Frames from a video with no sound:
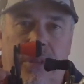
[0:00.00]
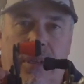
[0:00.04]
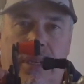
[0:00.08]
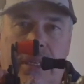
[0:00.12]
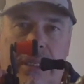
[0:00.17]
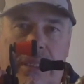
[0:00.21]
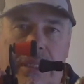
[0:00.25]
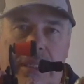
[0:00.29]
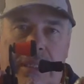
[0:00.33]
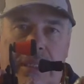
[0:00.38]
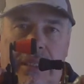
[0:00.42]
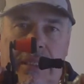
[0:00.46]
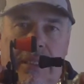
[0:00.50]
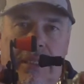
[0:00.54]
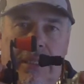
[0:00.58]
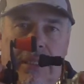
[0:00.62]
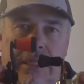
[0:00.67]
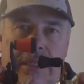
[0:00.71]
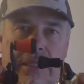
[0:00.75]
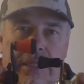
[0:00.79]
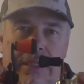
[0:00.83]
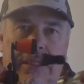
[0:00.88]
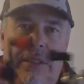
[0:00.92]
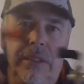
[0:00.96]
Right,
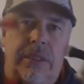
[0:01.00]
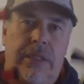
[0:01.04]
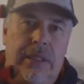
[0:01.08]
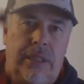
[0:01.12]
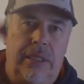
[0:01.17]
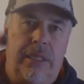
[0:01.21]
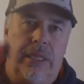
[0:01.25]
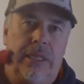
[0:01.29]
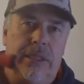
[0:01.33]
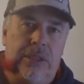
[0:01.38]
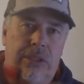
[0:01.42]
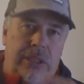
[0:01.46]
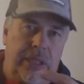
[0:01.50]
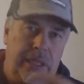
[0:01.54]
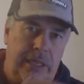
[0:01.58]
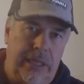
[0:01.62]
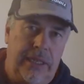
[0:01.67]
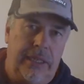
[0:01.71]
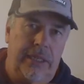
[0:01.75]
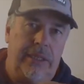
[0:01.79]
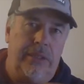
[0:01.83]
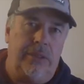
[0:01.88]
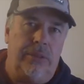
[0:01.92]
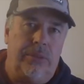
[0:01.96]
the larger
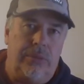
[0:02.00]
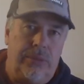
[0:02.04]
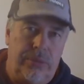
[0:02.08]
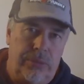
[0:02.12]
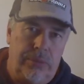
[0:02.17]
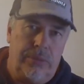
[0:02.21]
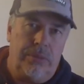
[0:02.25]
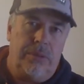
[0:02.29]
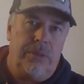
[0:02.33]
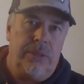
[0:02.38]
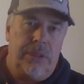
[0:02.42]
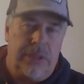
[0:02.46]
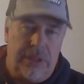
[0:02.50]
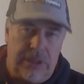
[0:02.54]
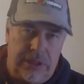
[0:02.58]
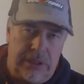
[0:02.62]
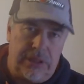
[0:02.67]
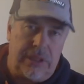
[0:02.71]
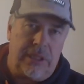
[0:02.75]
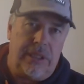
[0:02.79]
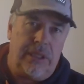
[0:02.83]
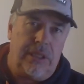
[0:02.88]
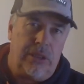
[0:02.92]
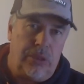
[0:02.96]
handle
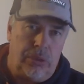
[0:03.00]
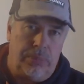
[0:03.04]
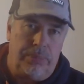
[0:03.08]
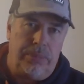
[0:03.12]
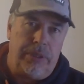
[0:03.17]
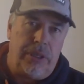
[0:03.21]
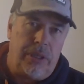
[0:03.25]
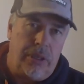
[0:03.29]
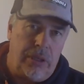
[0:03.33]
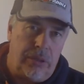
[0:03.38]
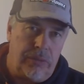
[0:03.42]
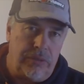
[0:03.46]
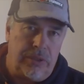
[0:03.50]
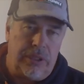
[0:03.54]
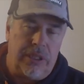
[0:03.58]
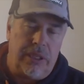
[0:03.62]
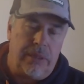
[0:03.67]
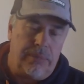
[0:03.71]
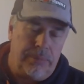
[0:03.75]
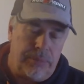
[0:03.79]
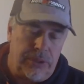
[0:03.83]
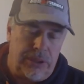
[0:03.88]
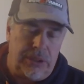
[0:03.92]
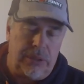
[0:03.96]
is going to help
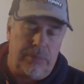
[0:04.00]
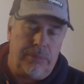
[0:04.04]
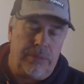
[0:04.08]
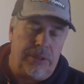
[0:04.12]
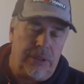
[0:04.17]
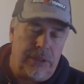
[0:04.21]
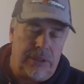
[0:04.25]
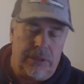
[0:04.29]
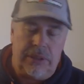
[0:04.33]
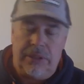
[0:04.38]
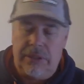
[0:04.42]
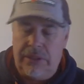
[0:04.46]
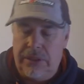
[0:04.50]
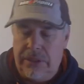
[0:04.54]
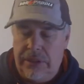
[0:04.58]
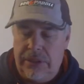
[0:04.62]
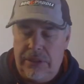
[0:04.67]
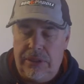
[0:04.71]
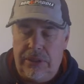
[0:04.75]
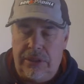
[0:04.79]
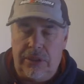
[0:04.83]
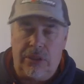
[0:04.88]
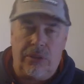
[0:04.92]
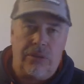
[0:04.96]
overcome some of the
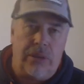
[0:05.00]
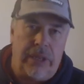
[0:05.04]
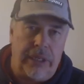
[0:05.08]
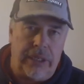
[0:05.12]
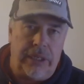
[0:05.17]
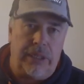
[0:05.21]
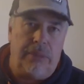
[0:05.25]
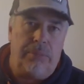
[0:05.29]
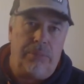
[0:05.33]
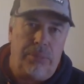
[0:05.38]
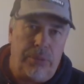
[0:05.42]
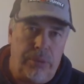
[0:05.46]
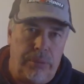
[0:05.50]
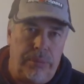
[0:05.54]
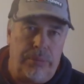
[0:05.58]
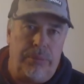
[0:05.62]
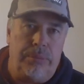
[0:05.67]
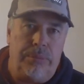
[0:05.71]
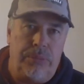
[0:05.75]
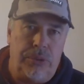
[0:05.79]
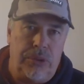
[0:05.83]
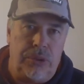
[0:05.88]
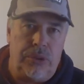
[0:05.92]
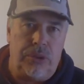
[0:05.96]
cranking
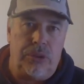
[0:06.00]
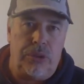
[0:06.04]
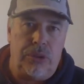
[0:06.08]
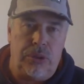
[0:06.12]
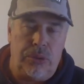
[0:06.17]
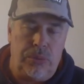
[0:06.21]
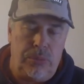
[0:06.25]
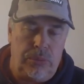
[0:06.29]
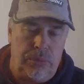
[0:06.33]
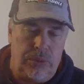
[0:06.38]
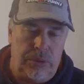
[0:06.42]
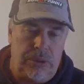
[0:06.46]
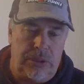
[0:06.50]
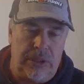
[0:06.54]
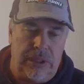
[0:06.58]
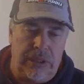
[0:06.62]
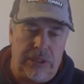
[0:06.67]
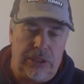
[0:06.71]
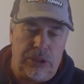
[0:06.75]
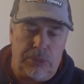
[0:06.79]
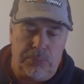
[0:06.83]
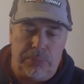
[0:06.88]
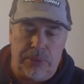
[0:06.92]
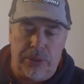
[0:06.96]
problems that you would
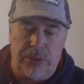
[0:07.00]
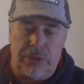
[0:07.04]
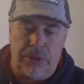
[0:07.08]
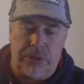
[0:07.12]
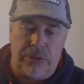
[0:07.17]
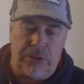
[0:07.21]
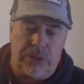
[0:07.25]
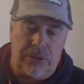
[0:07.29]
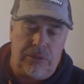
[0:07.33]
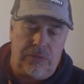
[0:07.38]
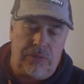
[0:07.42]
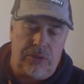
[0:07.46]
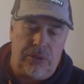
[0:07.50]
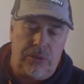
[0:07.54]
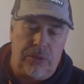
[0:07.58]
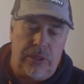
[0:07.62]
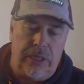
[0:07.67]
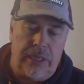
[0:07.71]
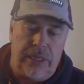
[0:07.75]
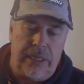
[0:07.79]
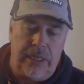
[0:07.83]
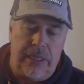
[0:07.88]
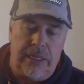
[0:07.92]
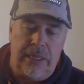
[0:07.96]
experience if you
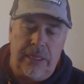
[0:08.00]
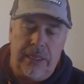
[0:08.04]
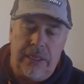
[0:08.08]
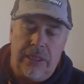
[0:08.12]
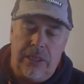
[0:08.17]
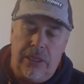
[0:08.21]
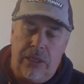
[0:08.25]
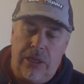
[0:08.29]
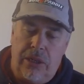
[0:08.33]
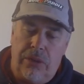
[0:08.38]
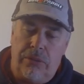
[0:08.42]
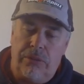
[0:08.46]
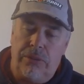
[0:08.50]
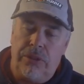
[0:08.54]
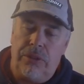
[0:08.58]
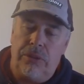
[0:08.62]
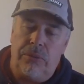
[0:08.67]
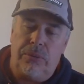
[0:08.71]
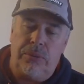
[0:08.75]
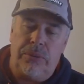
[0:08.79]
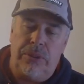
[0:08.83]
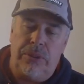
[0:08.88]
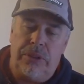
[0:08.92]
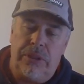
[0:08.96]
had a
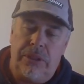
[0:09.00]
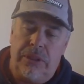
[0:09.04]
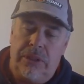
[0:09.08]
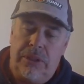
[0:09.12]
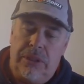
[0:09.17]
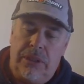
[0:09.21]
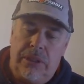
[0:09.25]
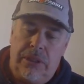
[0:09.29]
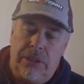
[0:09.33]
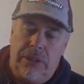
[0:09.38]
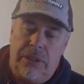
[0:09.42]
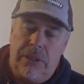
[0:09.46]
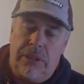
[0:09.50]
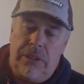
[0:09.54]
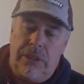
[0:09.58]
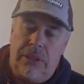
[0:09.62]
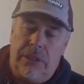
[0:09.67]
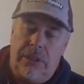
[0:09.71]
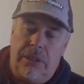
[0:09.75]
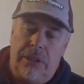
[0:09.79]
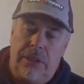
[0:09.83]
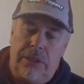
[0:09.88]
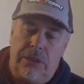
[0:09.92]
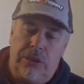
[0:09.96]
reel with
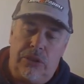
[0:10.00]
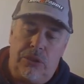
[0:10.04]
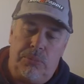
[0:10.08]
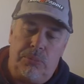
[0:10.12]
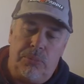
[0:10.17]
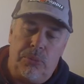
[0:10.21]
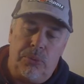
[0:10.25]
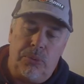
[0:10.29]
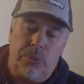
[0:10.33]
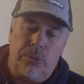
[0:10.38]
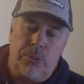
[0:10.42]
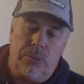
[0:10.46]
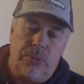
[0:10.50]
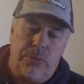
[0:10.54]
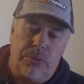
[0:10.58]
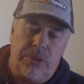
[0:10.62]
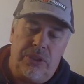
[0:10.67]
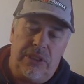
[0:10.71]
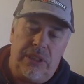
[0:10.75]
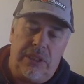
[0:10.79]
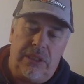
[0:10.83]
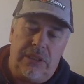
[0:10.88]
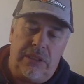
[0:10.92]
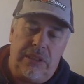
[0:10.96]
a small
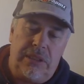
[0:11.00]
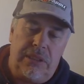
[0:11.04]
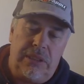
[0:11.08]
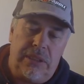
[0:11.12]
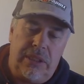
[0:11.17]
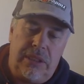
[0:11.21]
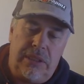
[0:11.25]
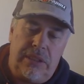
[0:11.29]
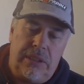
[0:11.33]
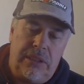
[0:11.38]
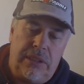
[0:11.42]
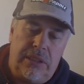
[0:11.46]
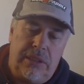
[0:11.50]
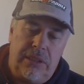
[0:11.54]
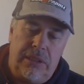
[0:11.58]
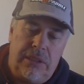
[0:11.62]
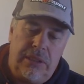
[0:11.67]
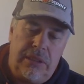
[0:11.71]
center to center